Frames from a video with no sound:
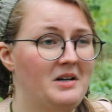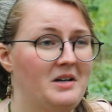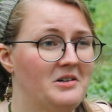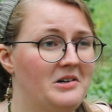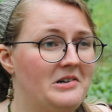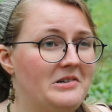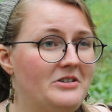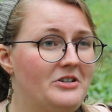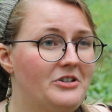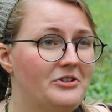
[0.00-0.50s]

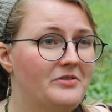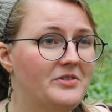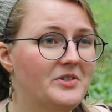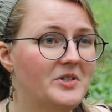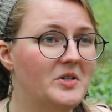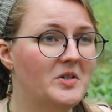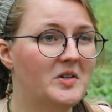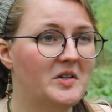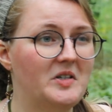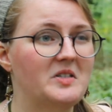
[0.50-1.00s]
knowledge of
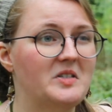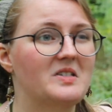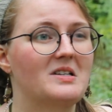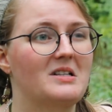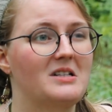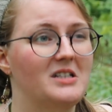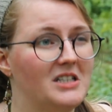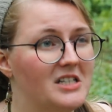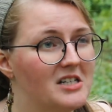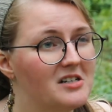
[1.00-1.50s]
silk is a
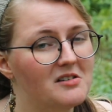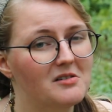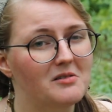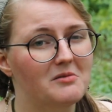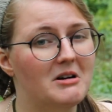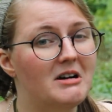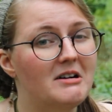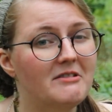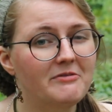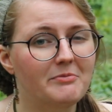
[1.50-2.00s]
little
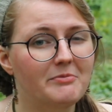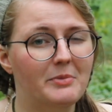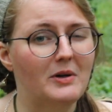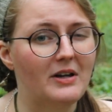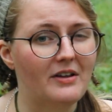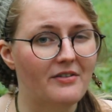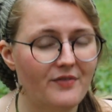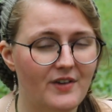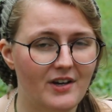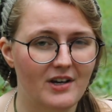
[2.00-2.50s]
rough, but I
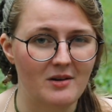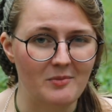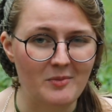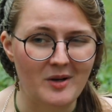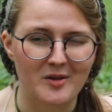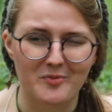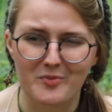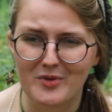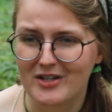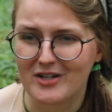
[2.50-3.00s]
think it
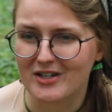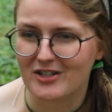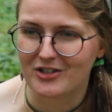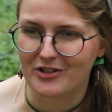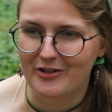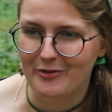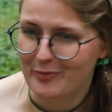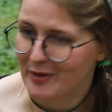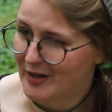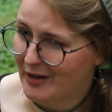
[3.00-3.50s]
might be a
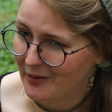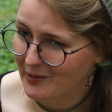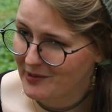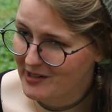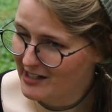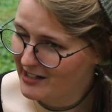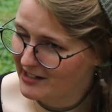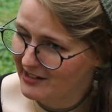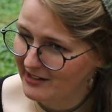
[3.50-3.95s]
Dupioni